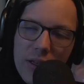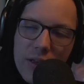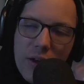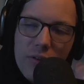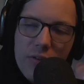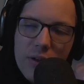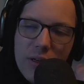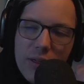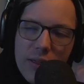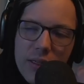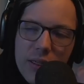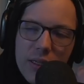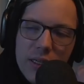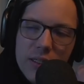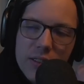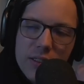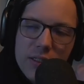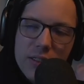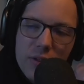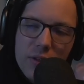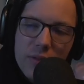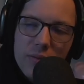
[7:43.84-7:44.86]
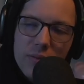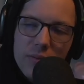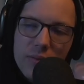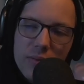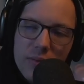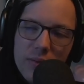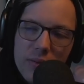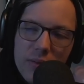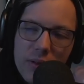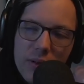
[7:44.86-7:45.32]
really think that's what
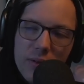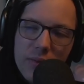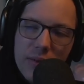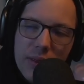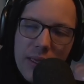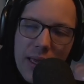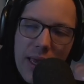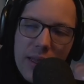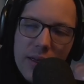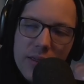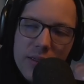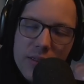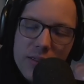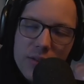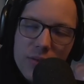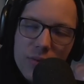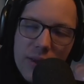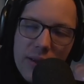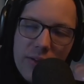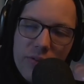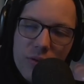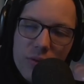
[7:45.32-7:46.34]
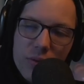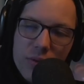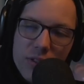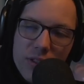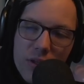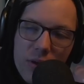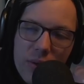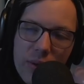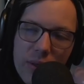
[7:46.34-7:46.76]
Katniss or whatever was doing.